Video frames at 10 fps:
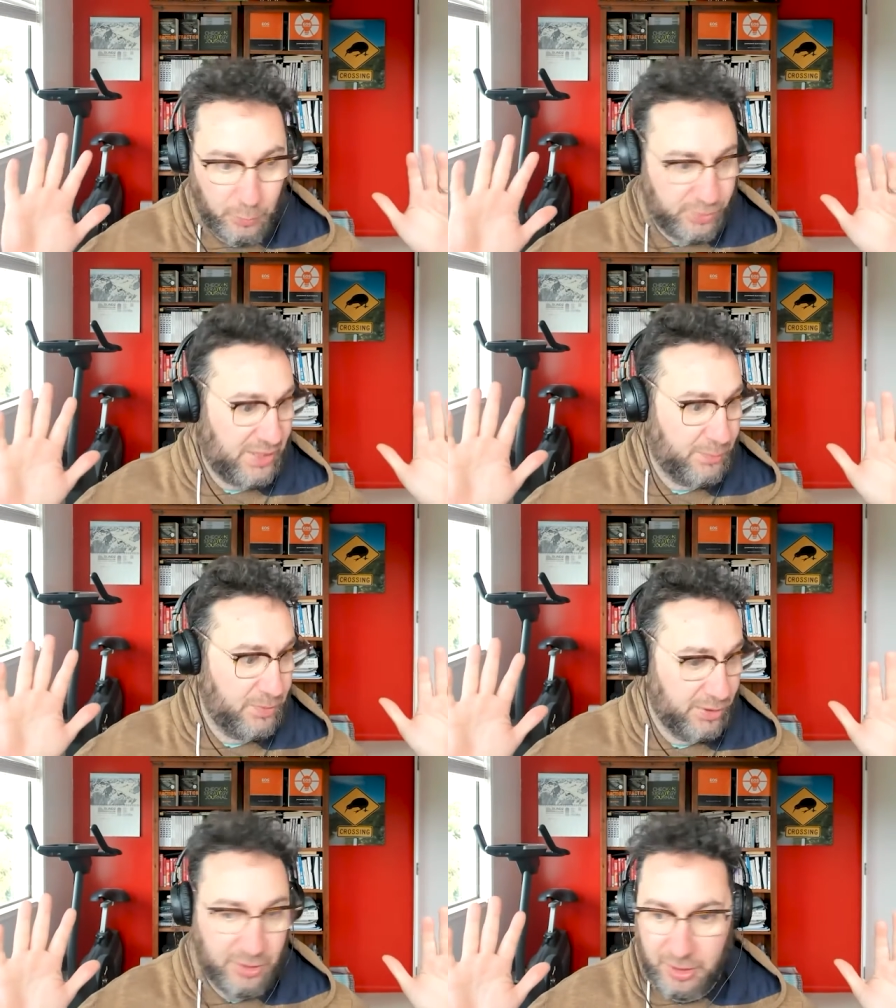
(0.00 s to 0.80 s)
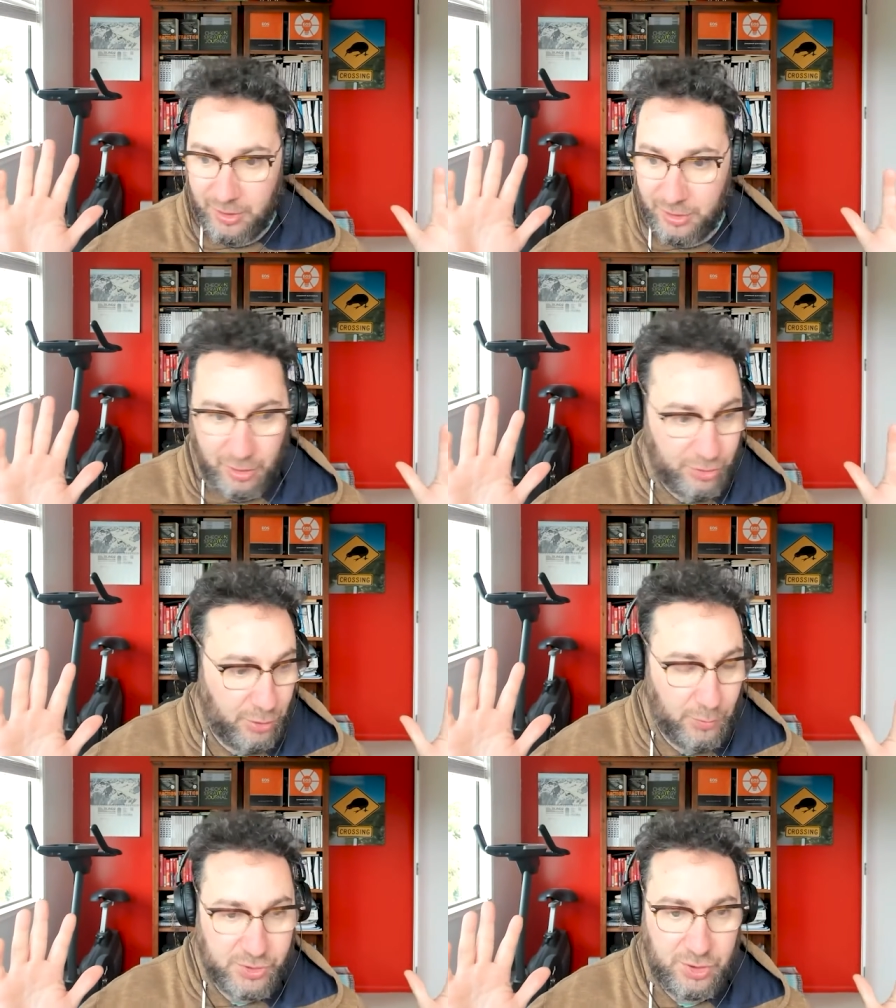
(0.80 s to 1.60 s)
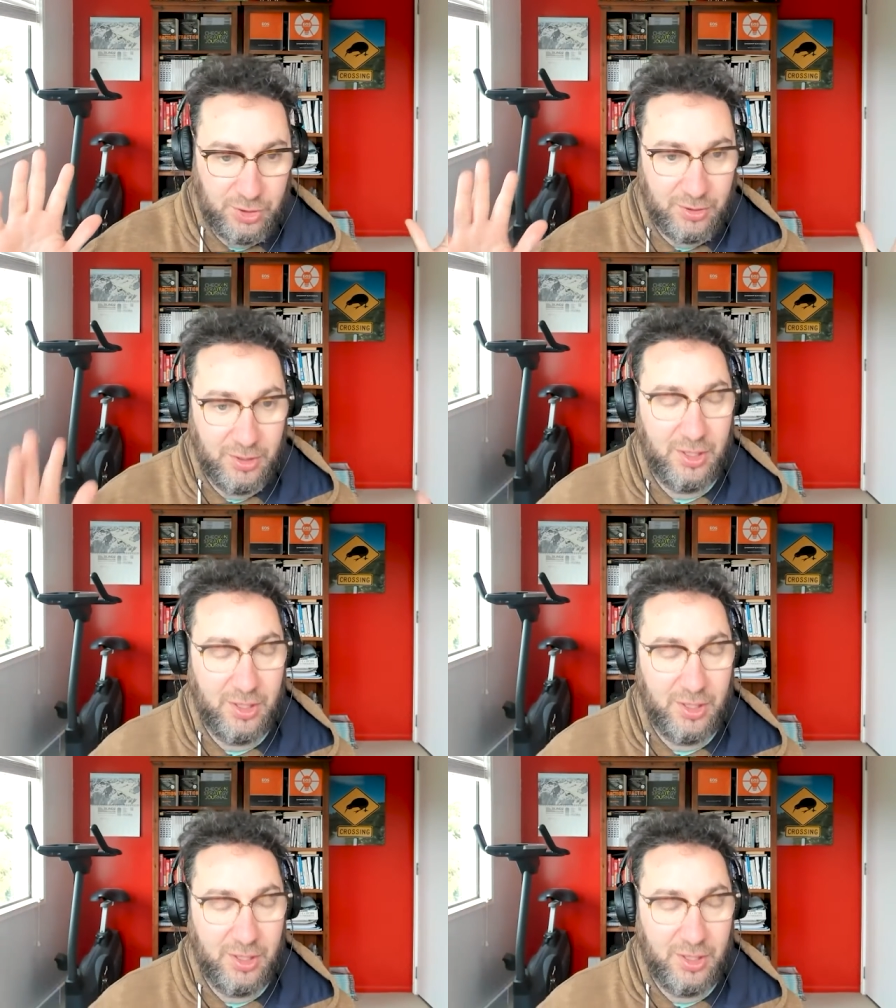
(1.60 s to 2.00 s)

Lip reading: what's happening? No, I don't know what to do.